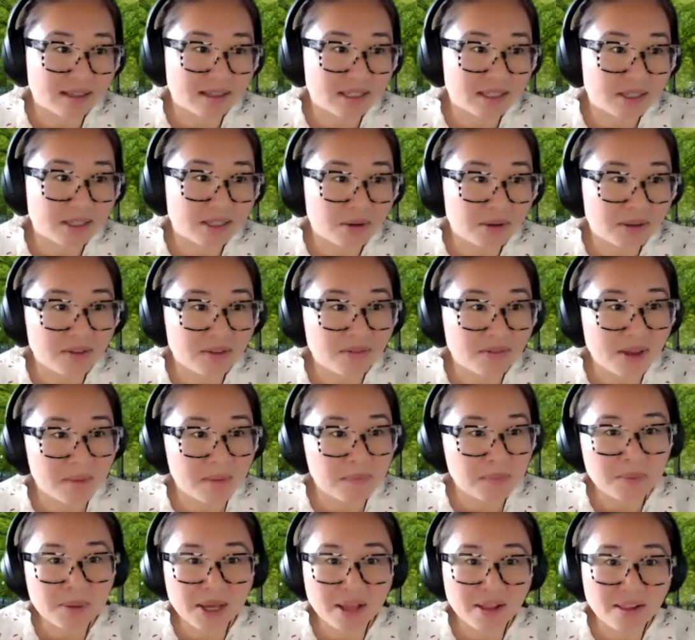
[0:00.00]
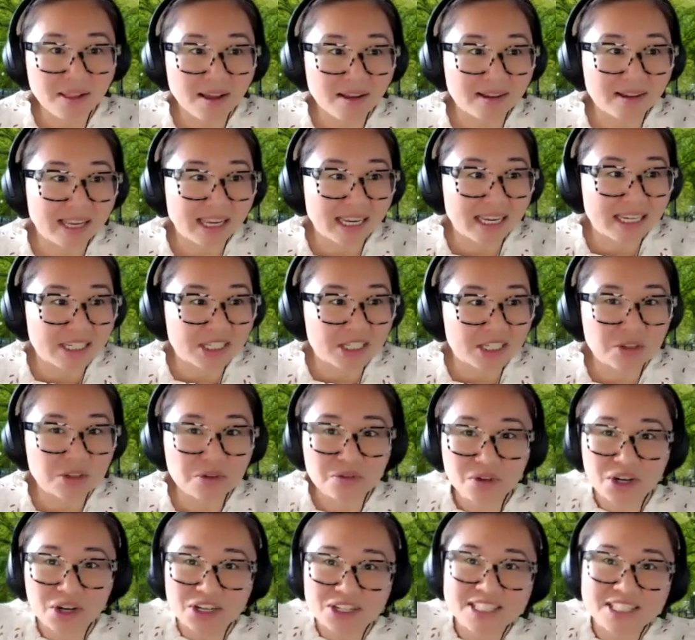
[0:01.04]
So LaVette, maybe I'll kick it to you
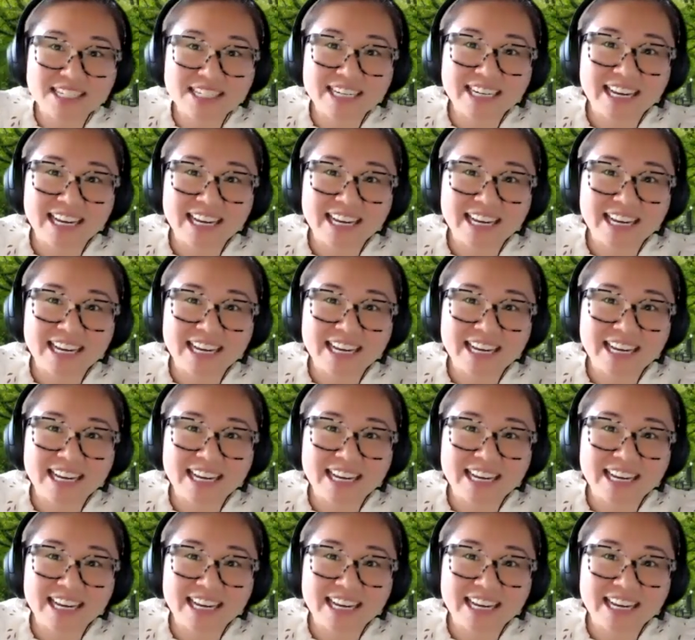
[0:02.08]
first.